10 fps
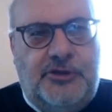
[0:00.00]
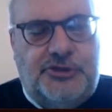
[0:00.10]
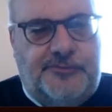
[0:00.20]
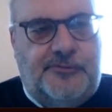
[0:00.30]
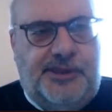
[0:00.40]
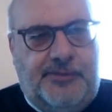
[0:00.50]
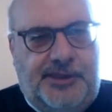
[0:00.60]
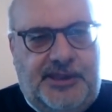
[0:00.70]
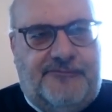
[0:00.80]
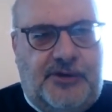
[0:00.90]
because what
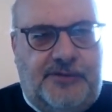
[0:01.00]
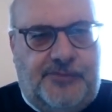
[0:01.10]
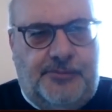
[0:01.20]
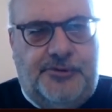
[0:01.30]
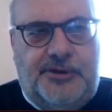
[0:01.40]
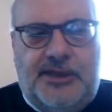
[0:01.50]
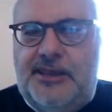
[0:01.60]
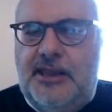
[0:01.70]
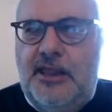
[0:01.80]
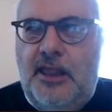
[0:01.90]
was different from
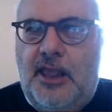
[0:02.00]
today's,